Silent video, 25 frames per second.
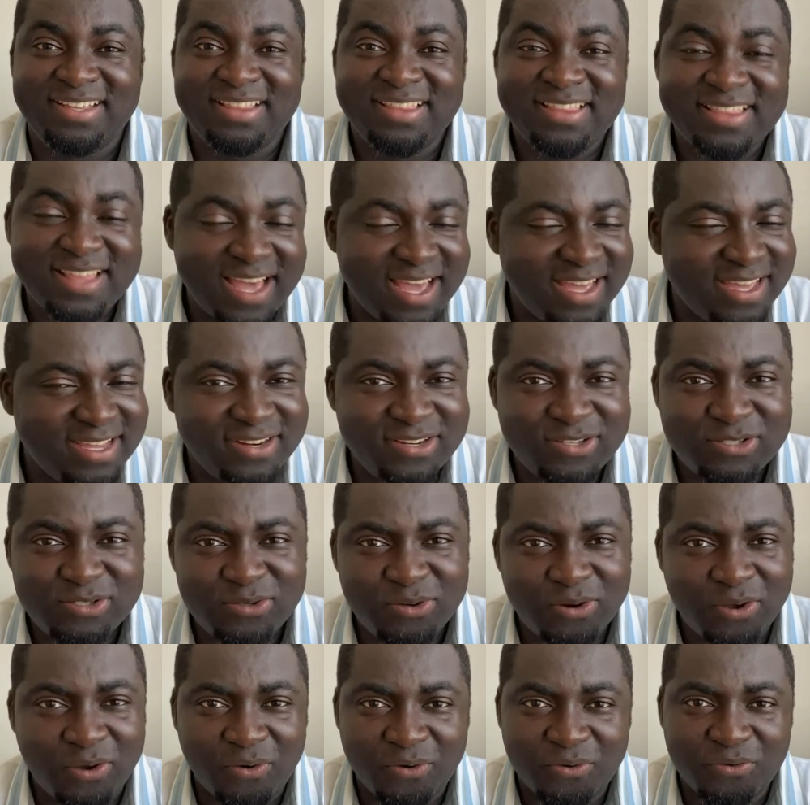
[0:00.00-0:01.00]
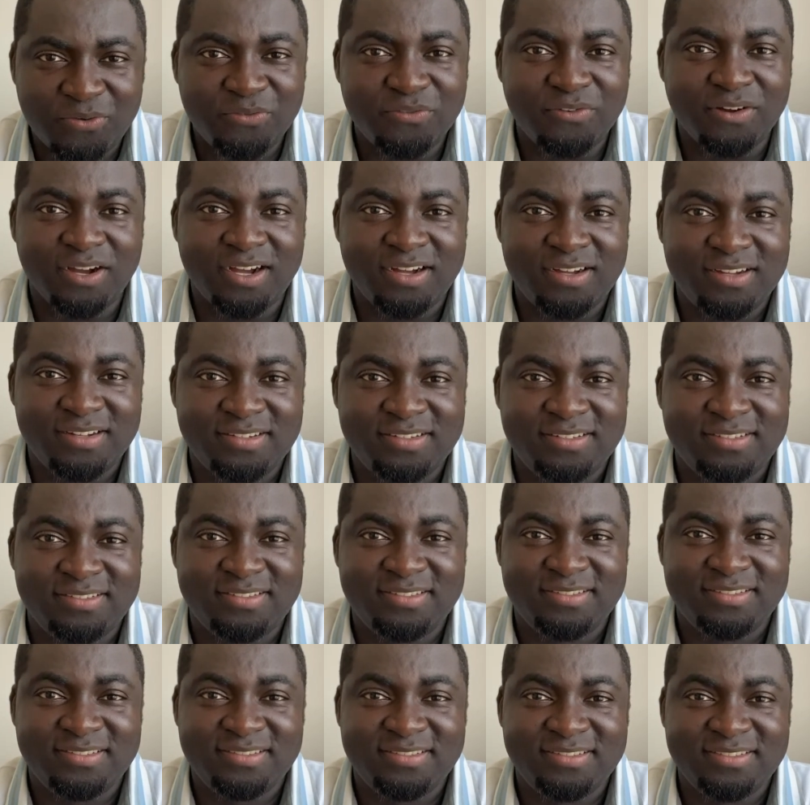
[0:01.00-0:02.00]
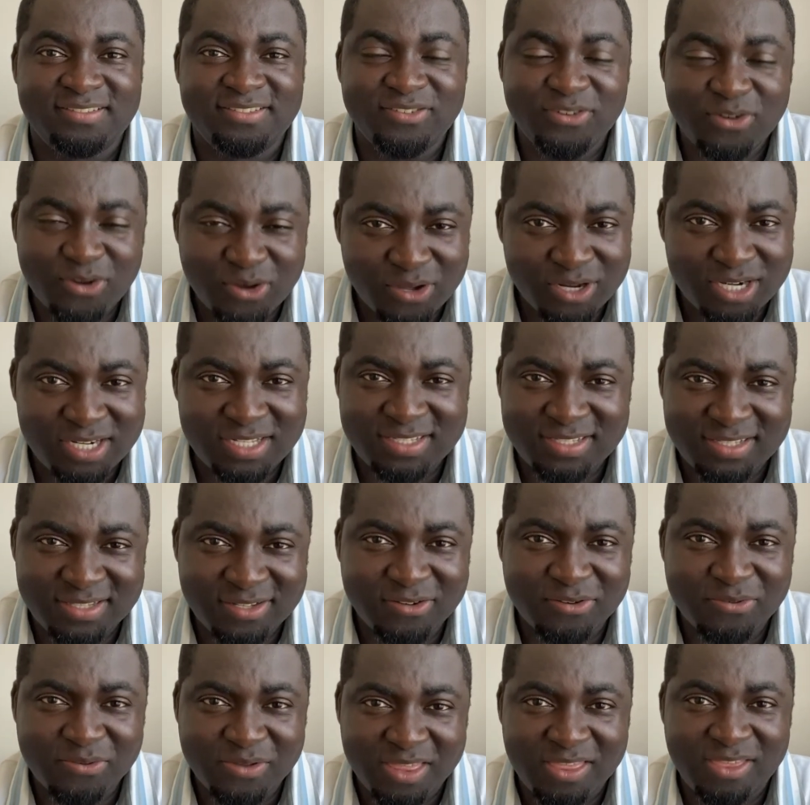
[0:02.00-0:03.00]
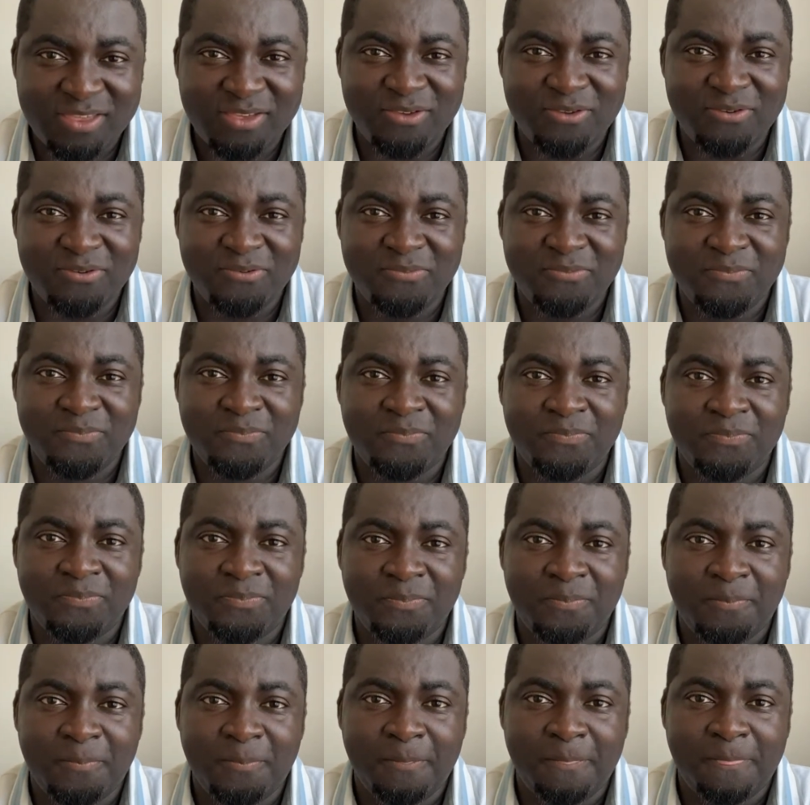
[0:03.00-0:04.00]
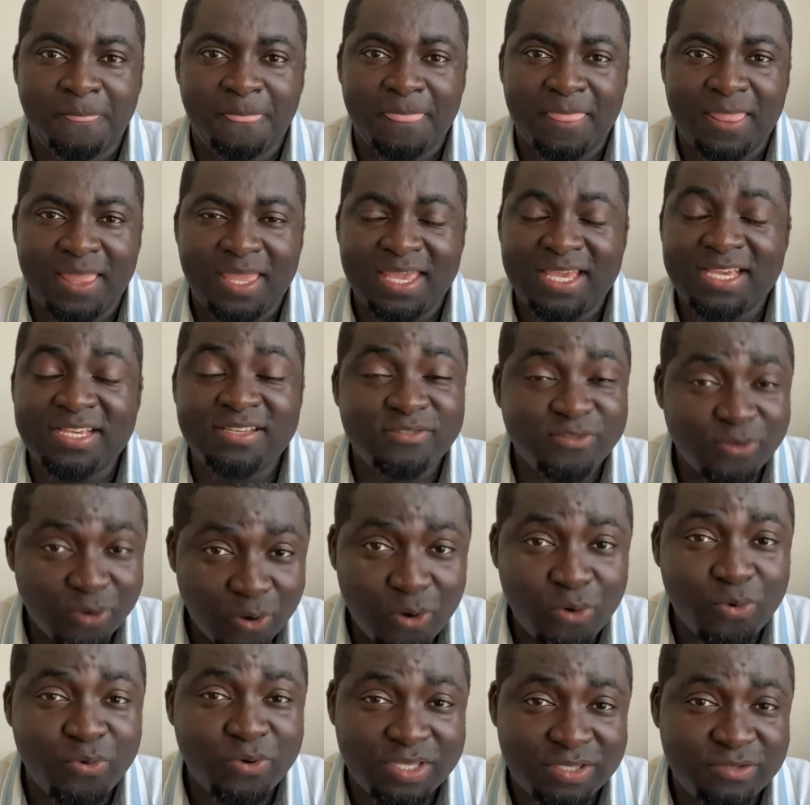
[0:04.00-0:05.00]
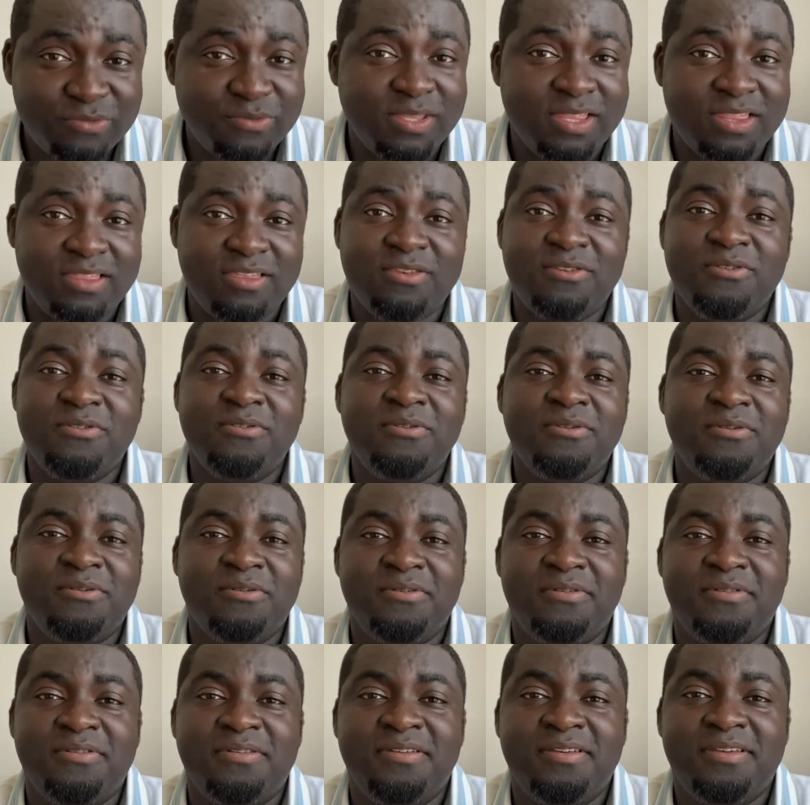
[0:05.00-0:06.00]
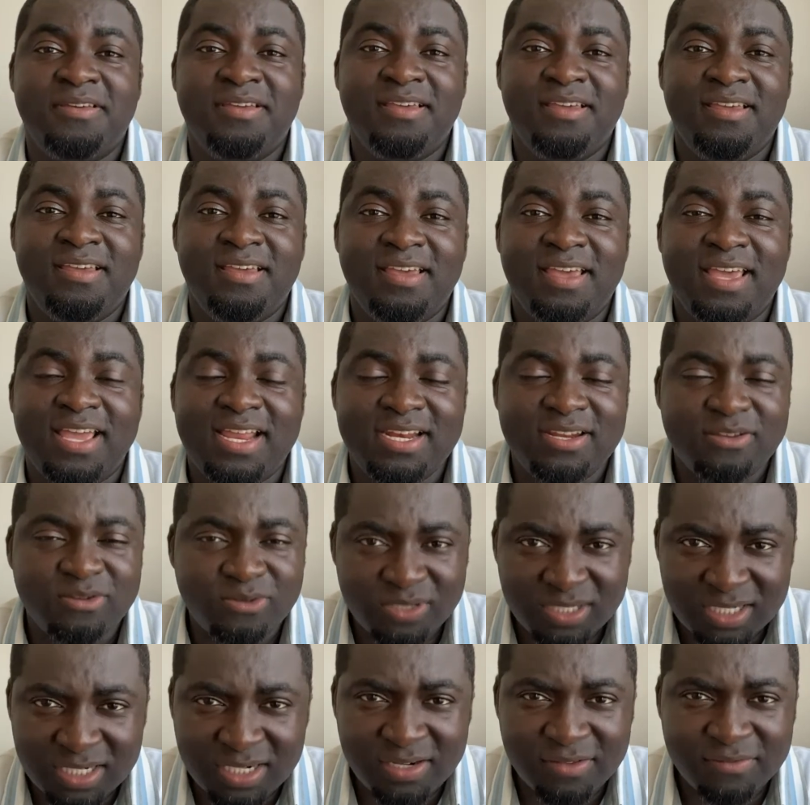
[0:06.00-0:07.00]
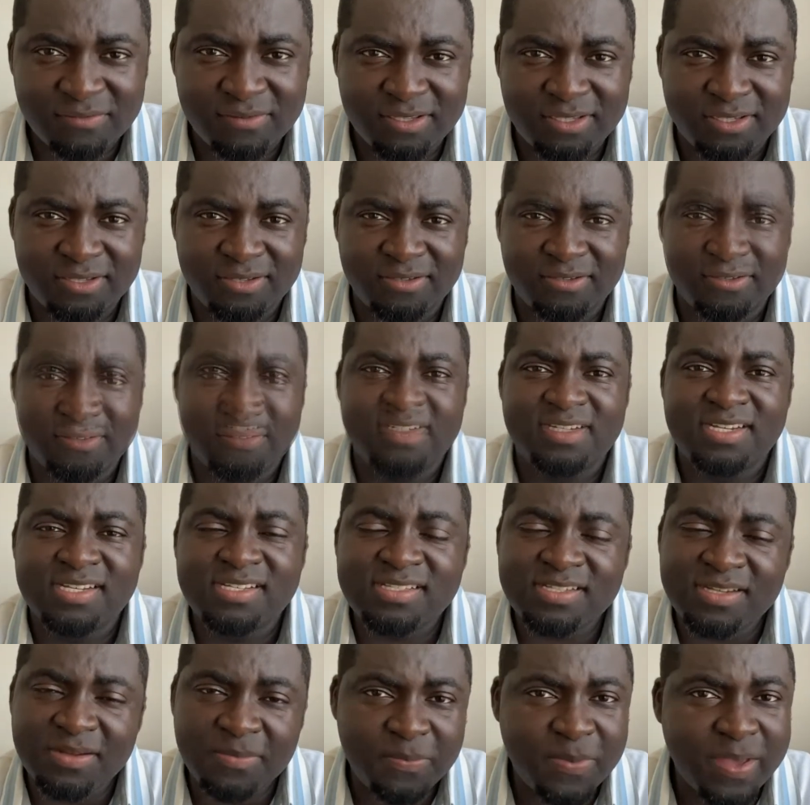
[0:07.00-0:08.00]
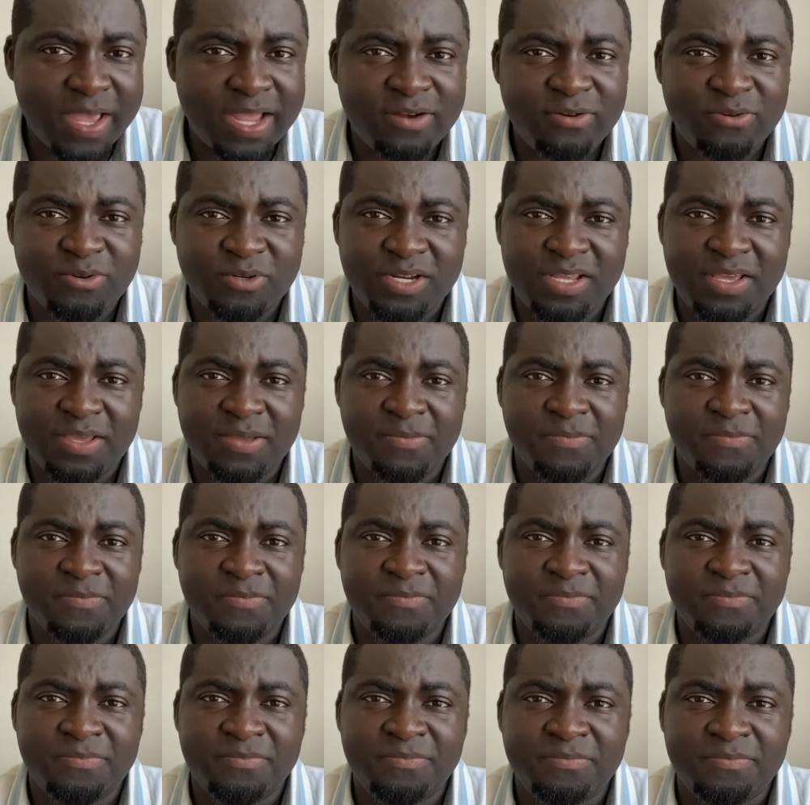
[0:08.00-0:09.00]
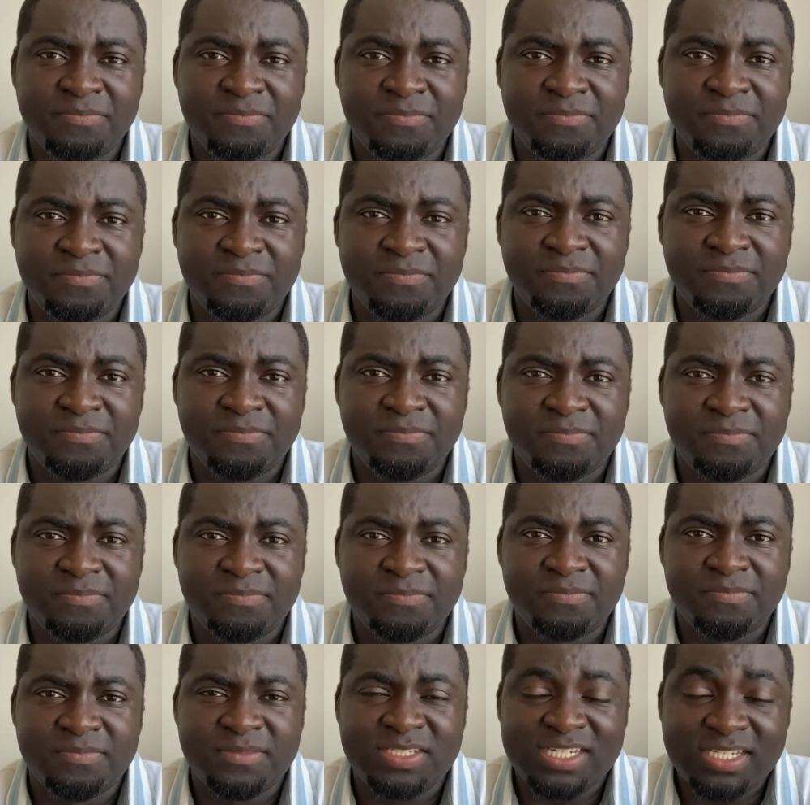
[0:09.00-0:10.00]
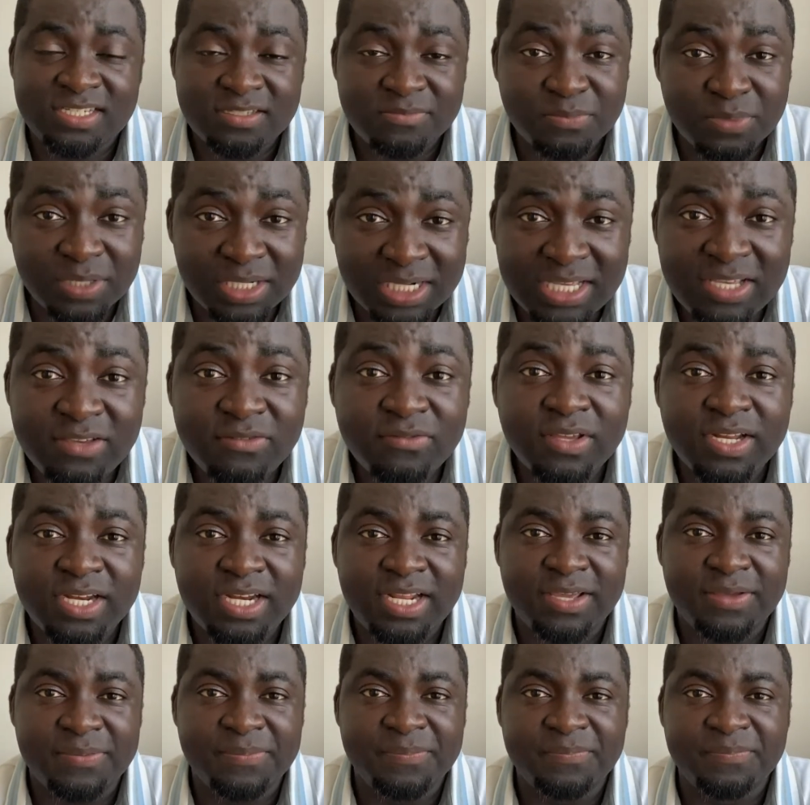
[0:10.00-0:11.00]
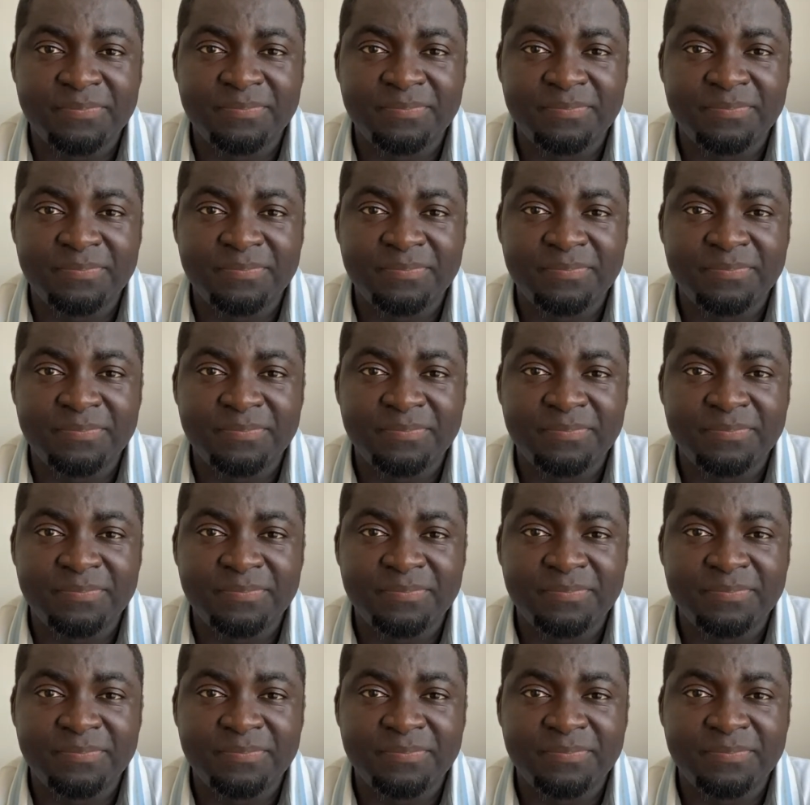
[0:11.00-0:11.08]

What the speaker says: that it is not over. God is still with you. He's always with you and he'll deliver you. Just depend on him. Just believe in him